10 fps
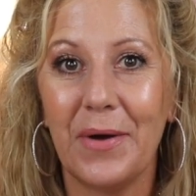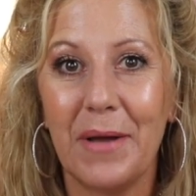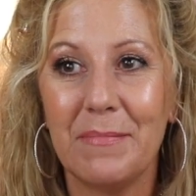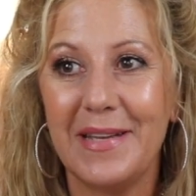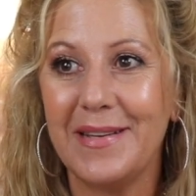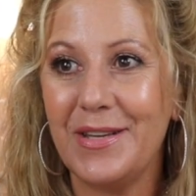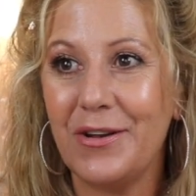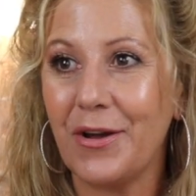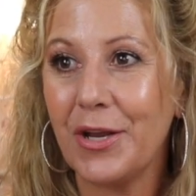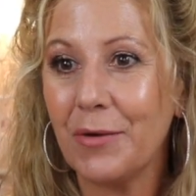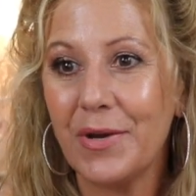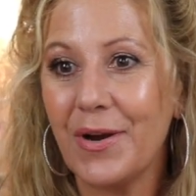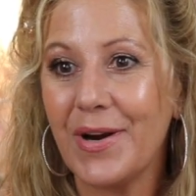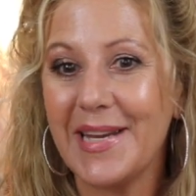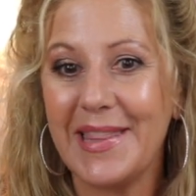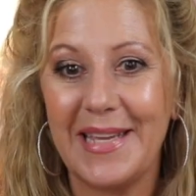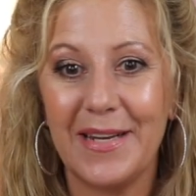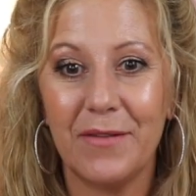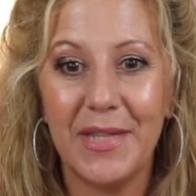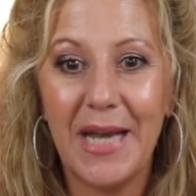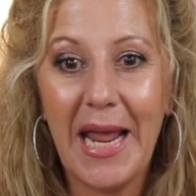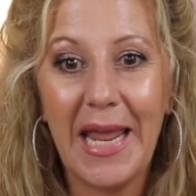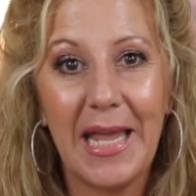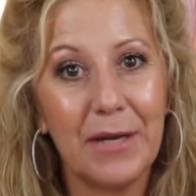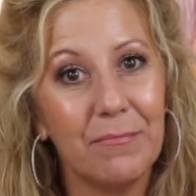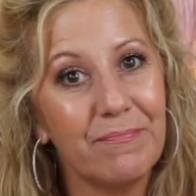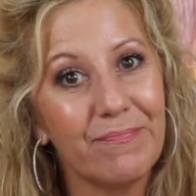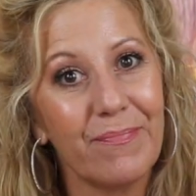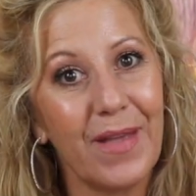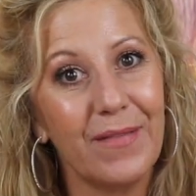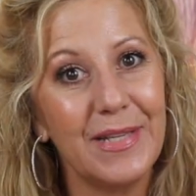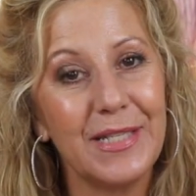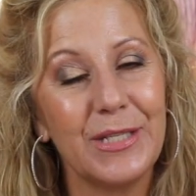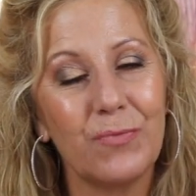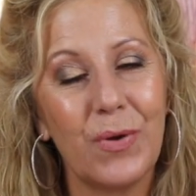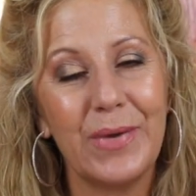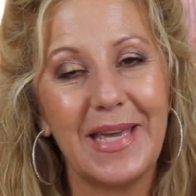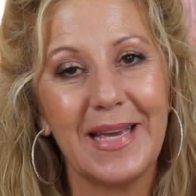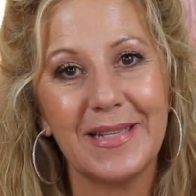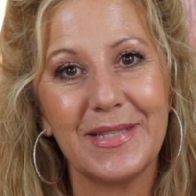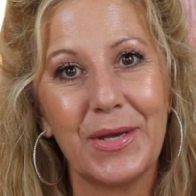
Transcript: I mean, here we are at the end of the day, and this is what we get.